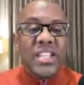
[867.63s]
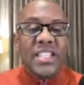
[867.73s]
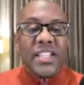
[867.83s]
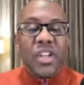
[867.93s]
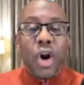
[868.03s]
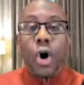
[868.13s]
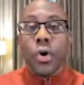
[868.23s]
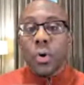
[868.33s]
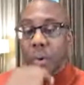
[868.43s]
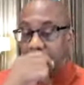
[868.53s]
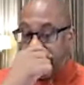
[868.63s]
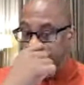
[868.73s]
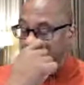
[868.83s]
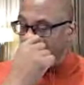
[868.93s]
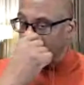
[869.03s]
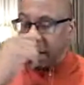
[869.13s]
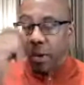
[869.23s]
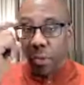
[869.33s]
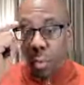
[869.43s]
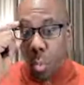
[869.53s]
says an article in
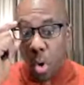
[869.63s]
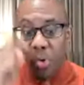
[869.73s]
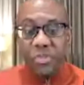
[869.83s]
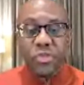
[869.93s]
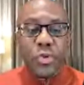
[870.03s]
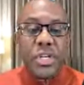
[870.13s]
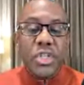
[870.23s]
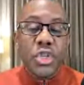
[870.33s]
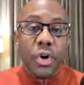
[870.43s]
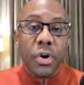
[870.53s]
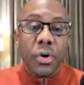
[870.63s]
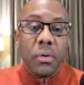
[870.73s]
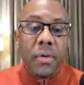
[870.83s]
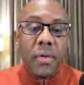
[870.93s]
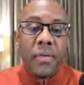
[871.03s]
the Wall Street Journal.